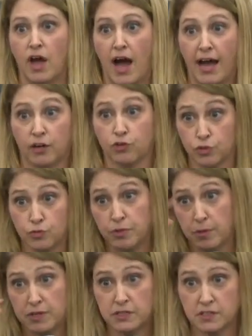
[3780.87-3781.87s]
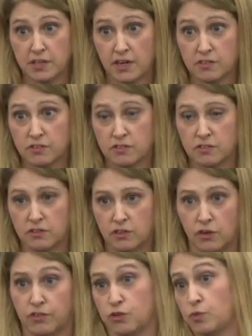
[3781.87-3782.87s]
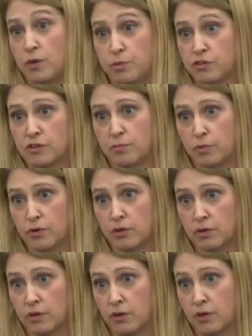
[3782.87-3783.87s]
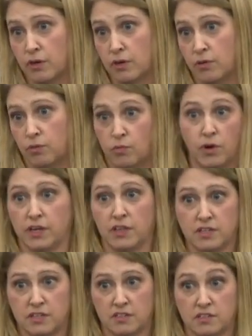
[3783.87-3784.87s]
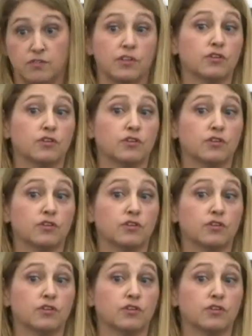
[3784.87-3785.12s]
I group them into tests. You know, if there's one person on board, what can they test? If